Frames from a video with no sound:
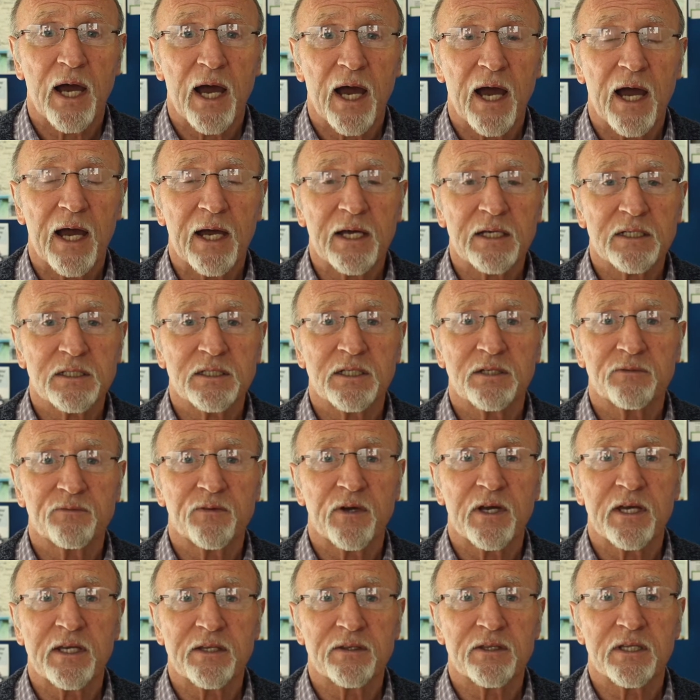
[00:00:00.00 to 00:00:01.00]

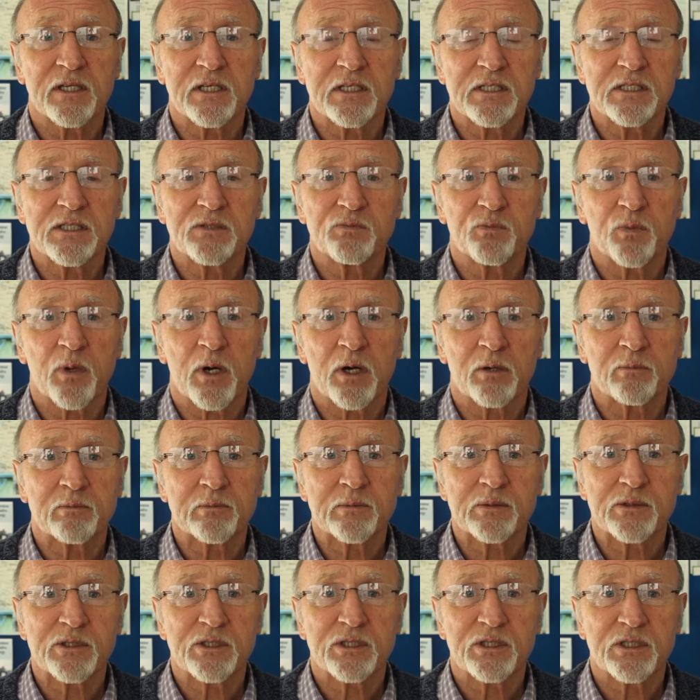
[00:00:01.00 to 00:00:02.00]
activate these
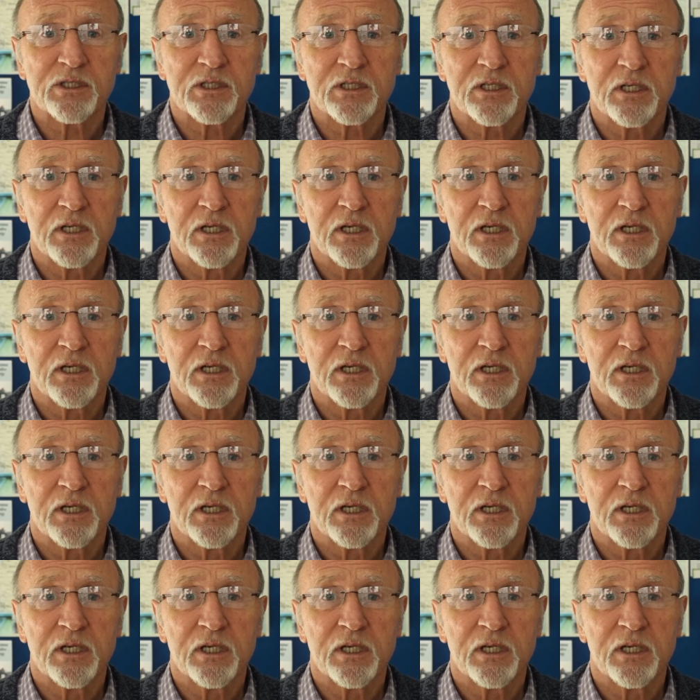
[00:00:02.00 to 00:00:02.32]
pumps